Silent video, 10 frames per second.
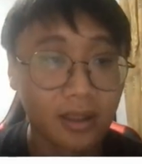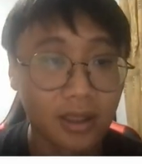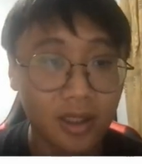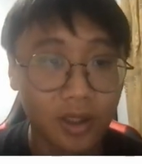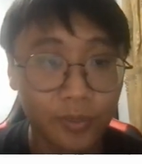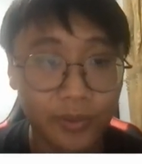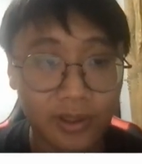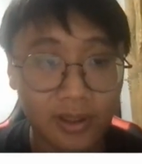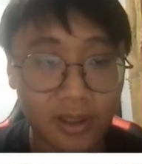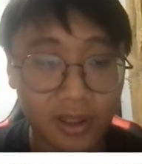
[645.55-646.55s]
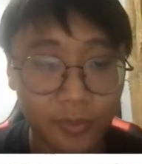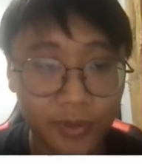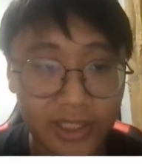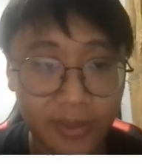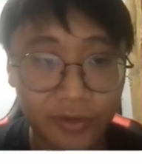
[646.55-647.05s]
A
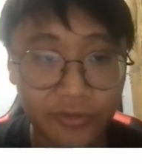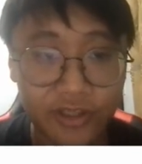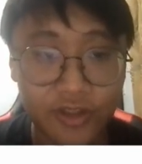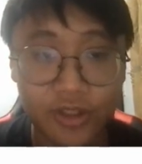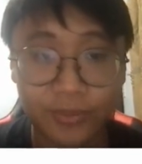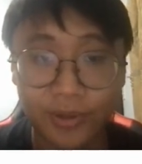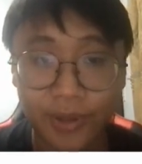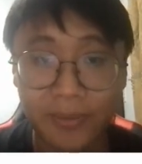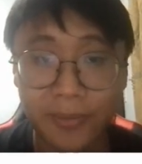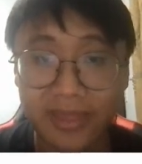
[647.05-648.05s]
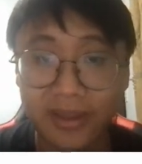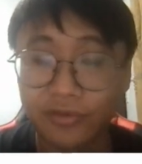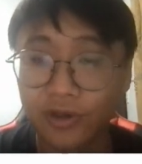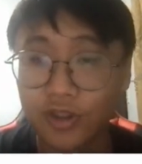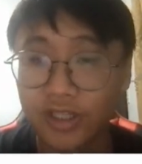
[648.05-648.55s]
completable feature provide method
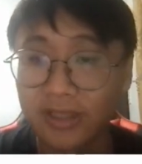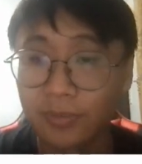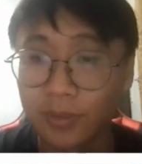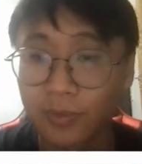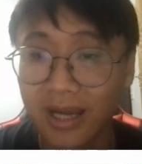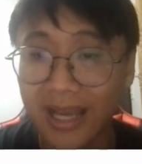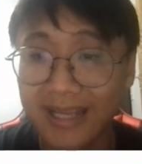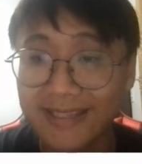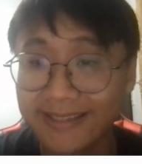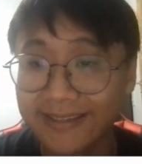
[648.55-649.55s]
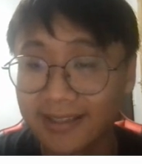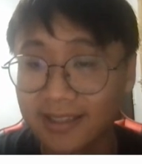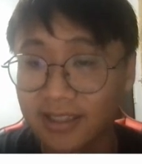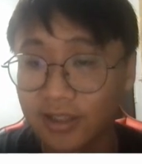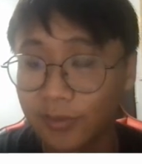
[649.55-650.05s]
for training multiple asynchronous